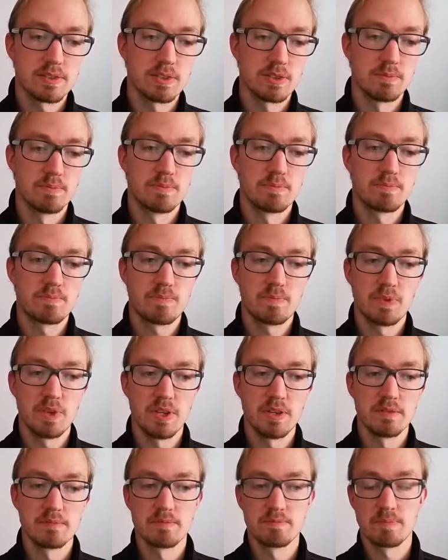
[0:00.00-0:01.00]
So
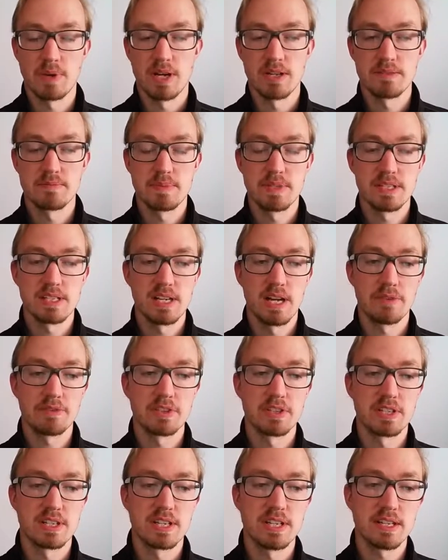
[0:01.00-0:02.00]
then basically
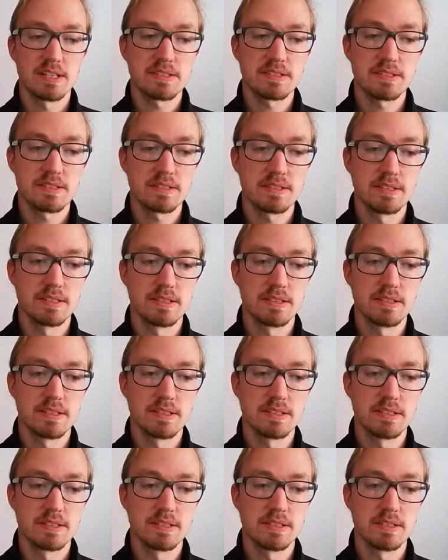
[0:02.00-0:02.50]
after the class